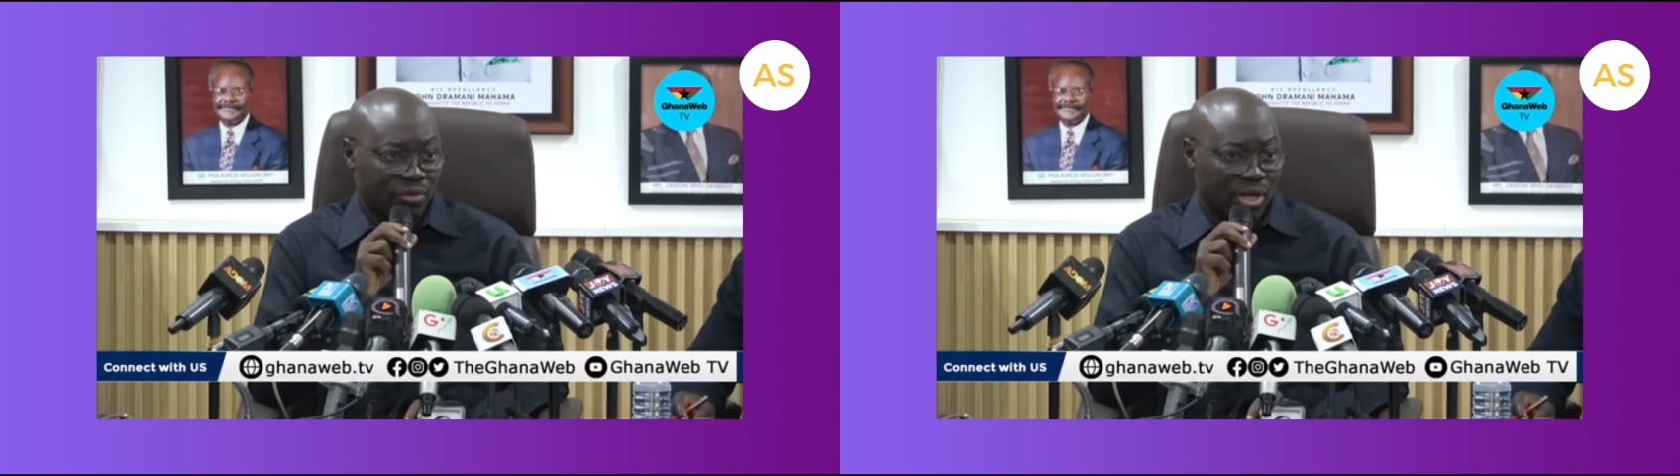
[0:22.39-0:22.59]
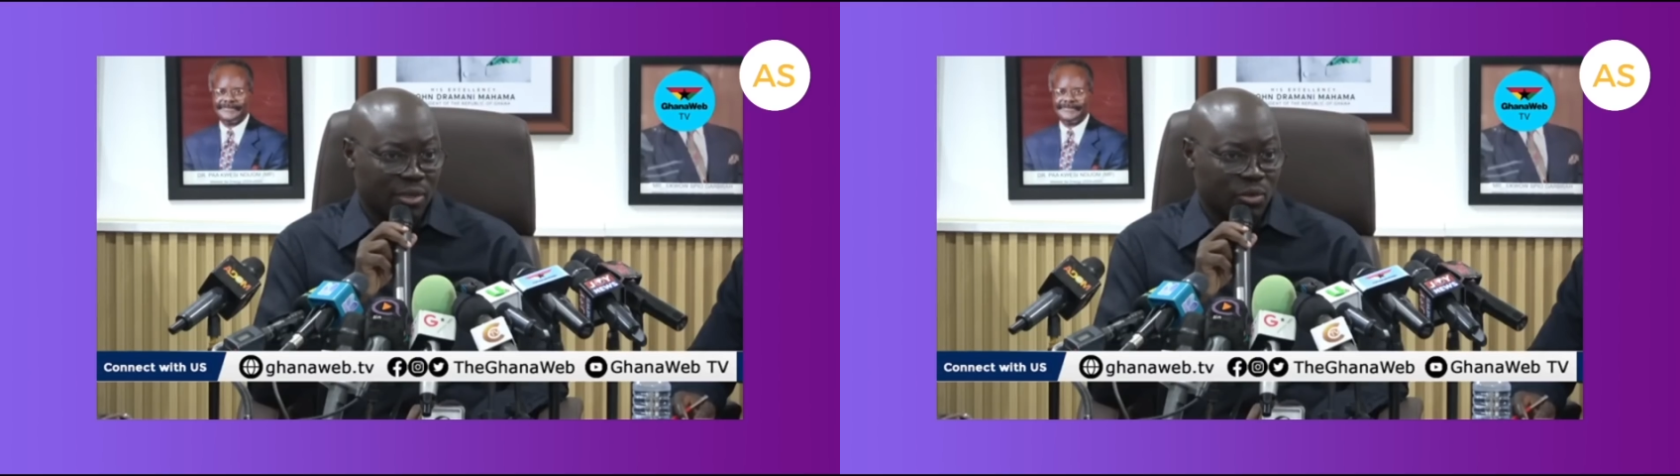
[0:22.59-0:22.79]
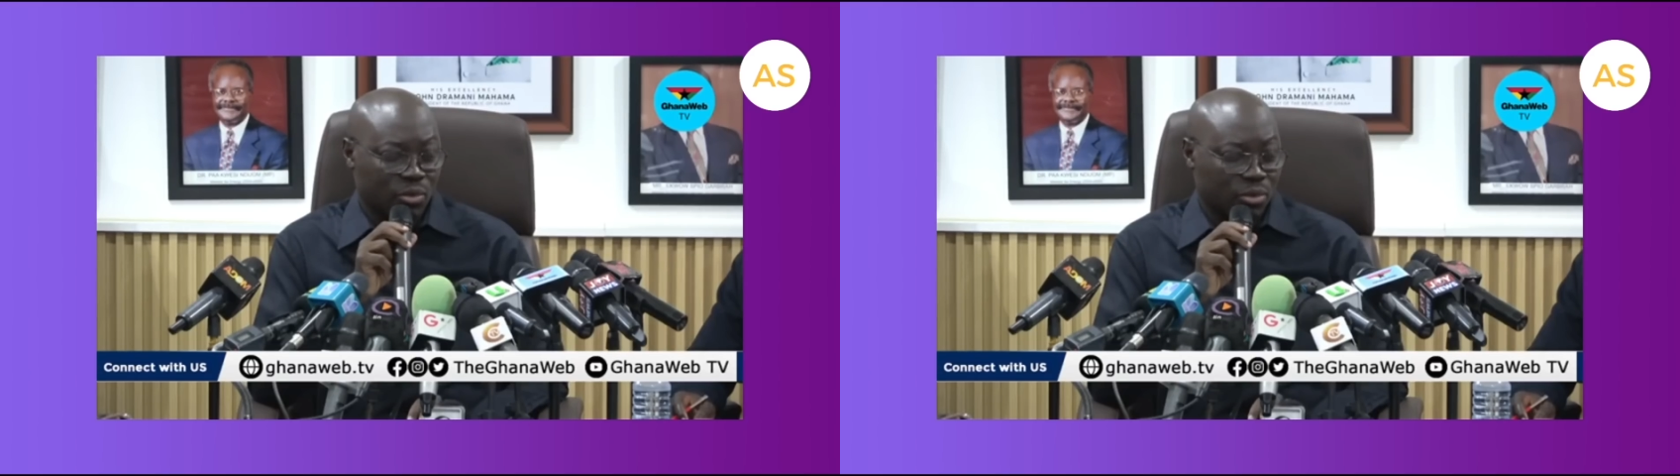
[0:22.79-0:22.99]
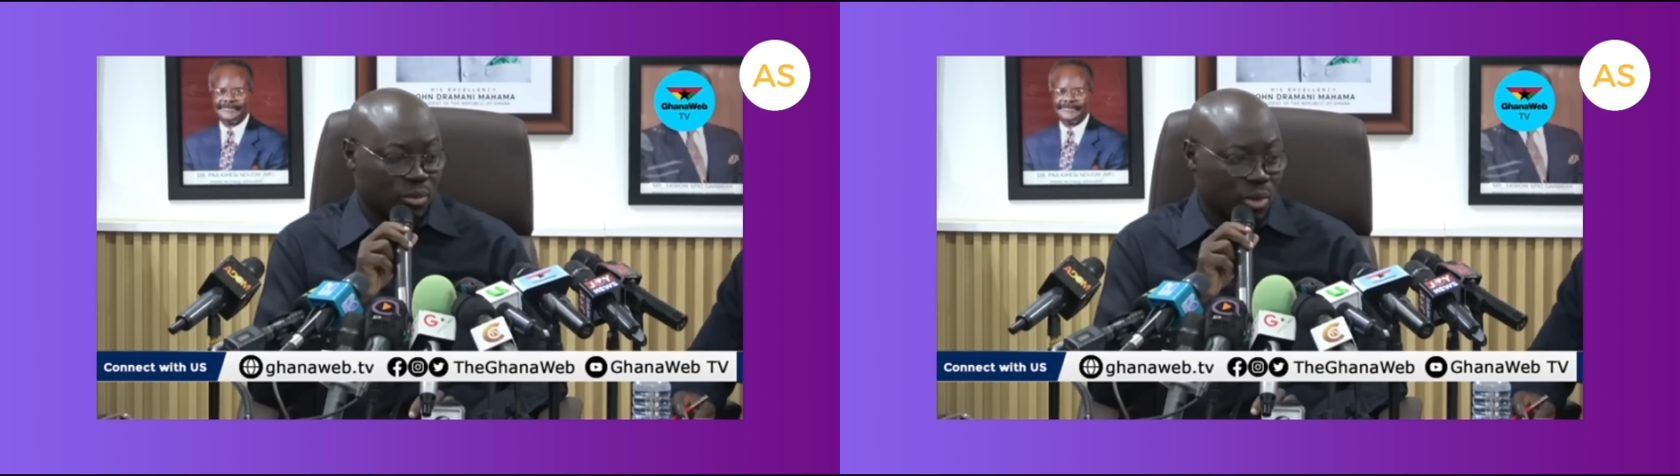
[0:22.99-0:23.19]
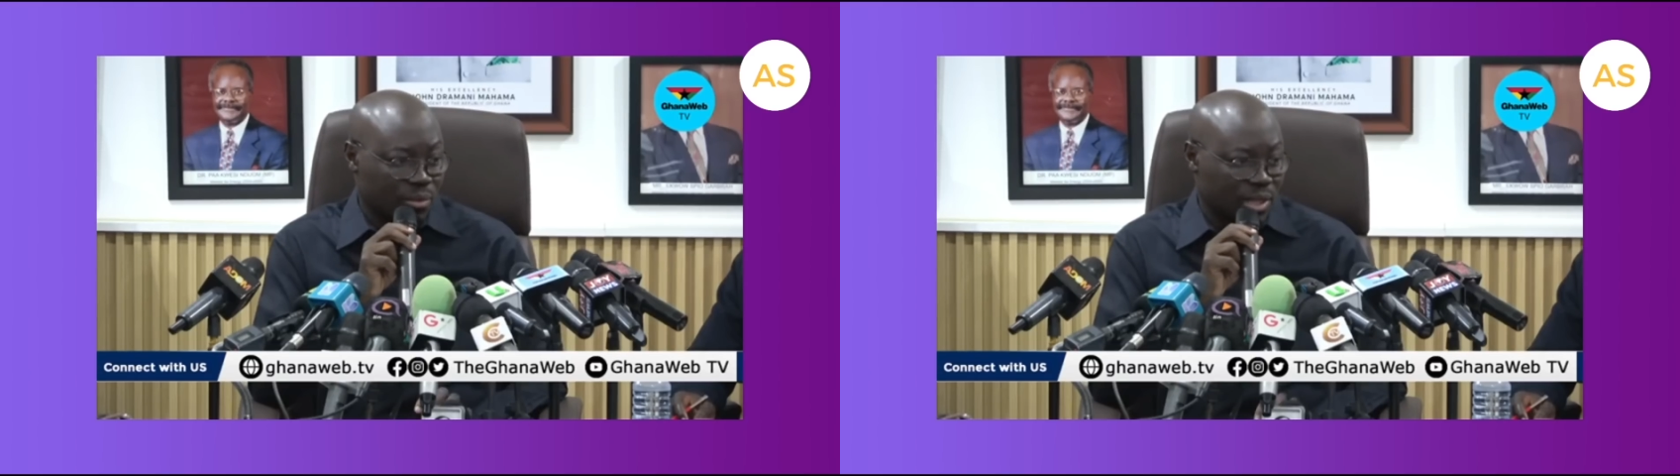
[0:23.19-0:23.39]
for us to
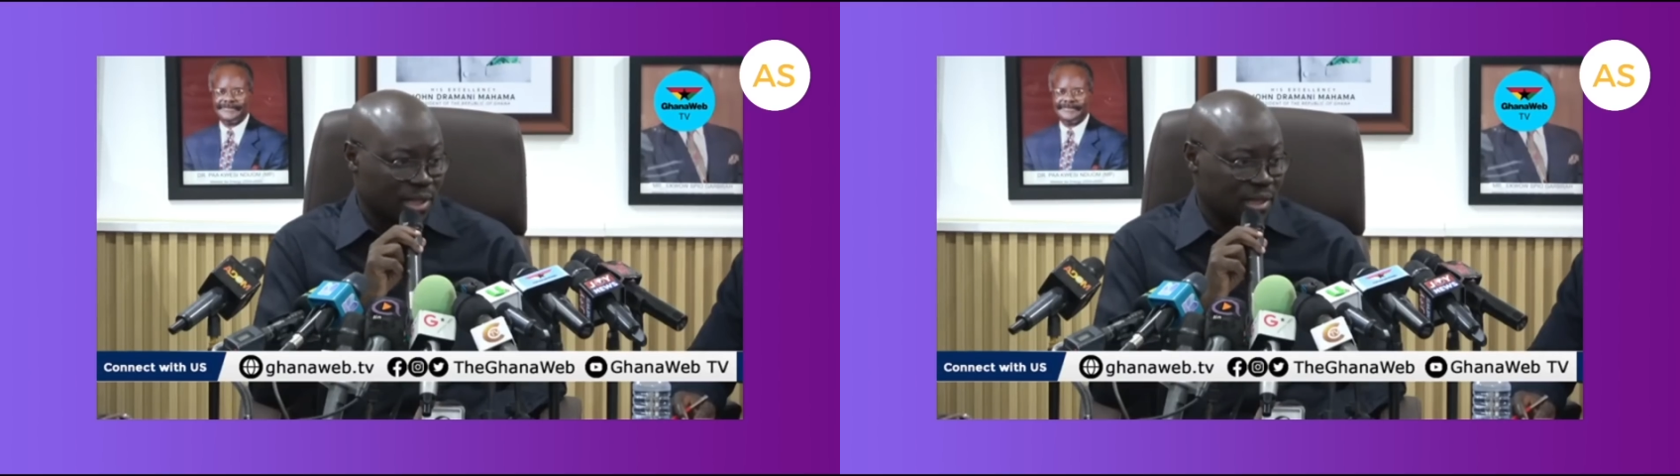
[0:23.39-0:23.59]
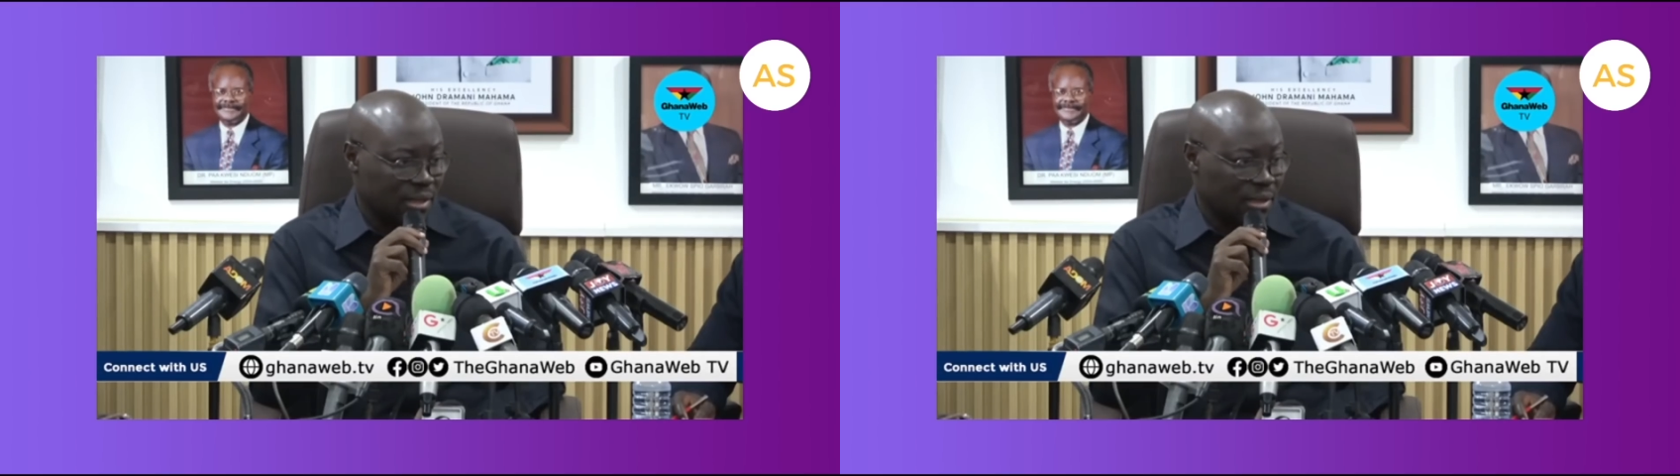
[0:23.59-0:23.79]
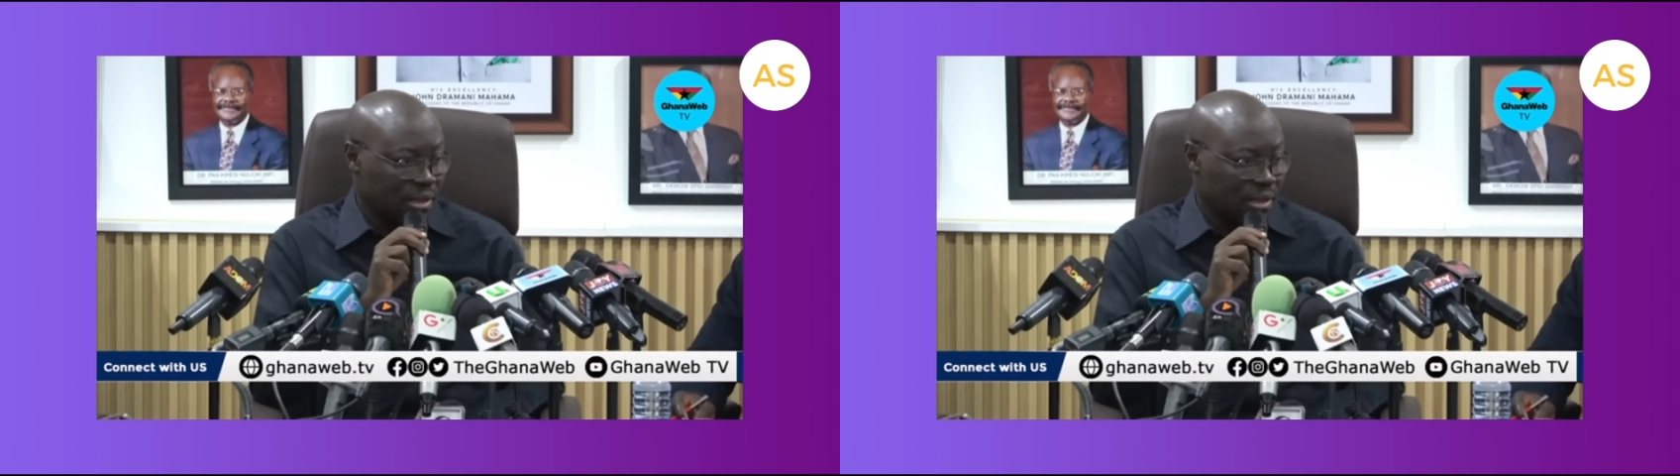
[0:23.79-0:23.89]
commission